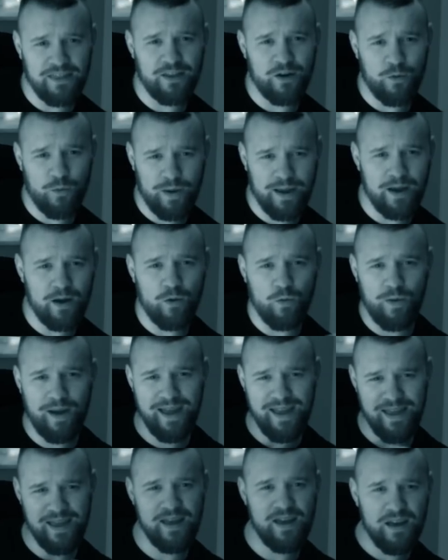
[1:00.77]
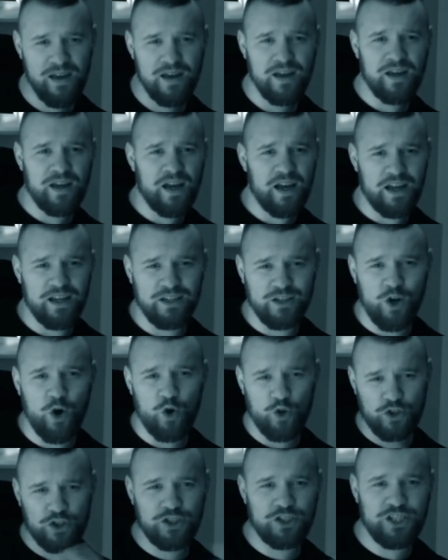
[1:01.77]
that we, we uh,
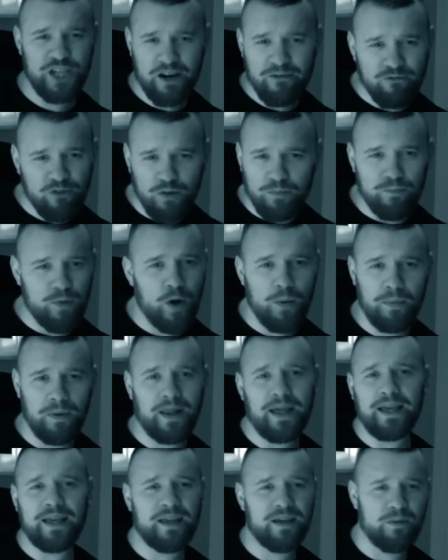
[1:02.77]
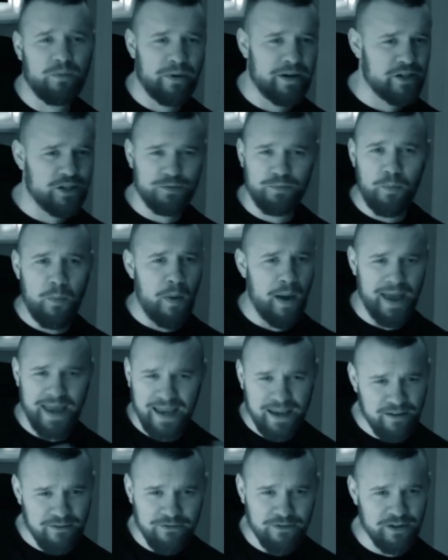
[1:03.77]
us general public, we're just
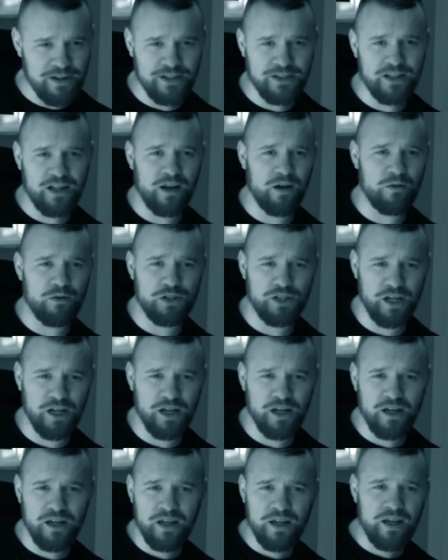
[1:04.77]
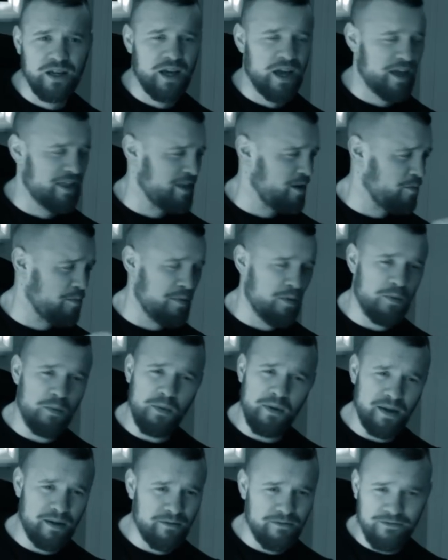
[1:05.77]
paying for disclosure, and then we
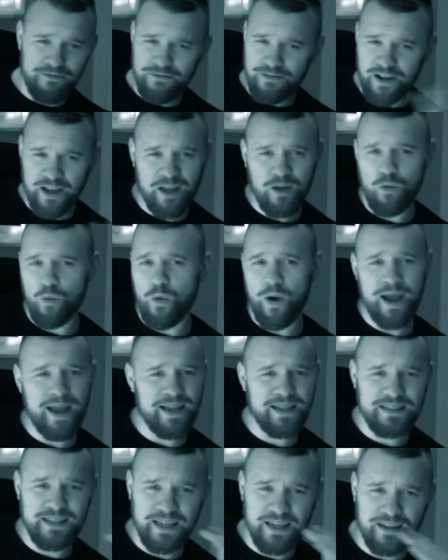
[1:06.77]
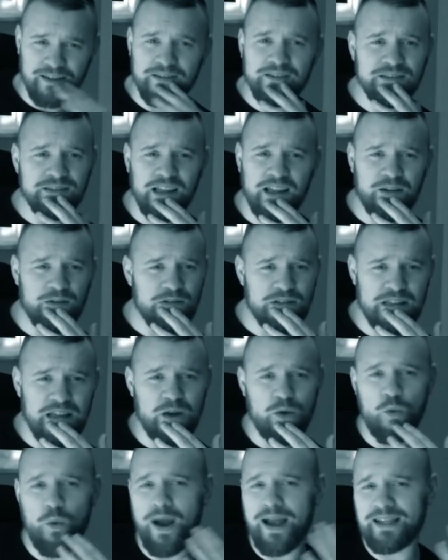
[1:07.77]
we fucking waiting? It's like it's
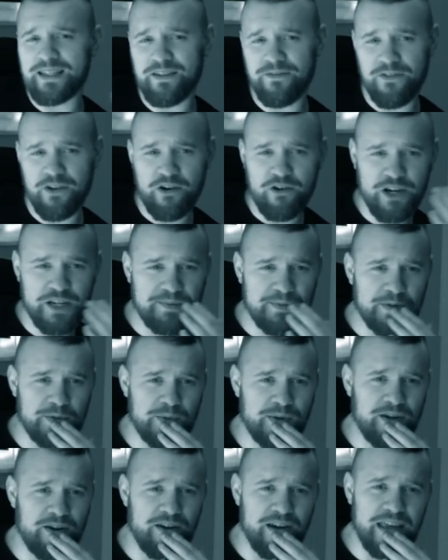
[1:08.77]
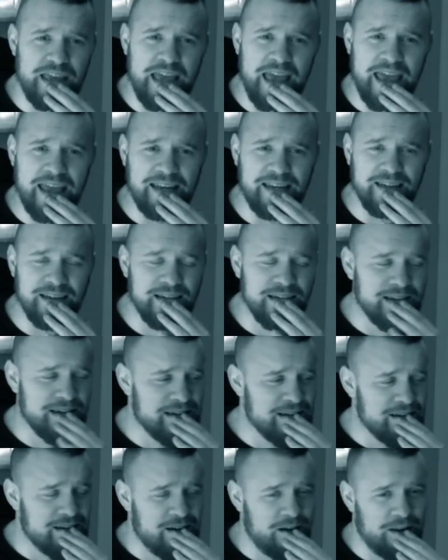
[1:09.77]
like waiting for Christmas when you're a kid.
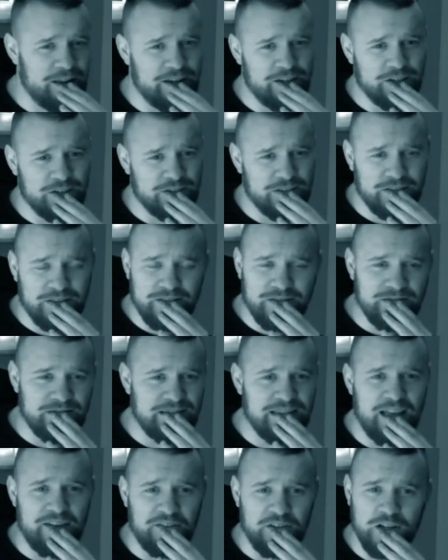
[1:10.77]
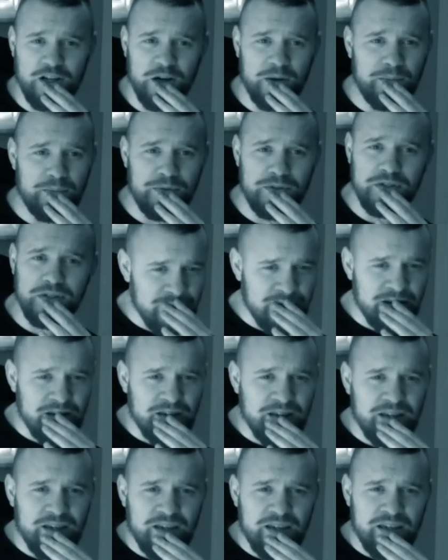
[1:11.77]
I mean, it just never comes.
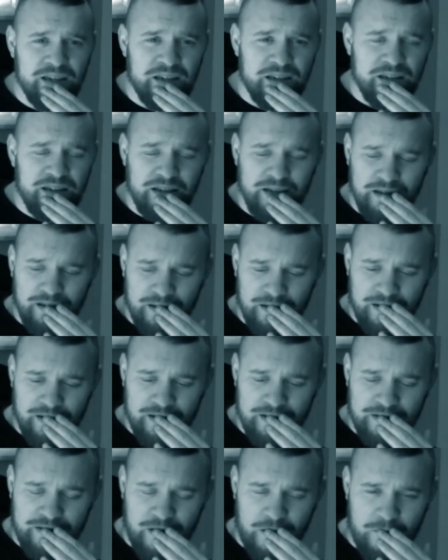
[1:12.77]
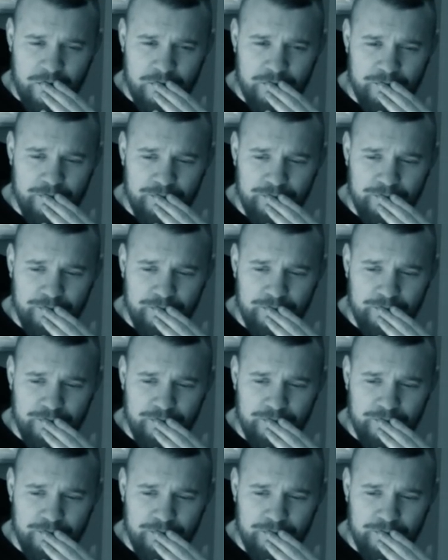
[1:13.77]
So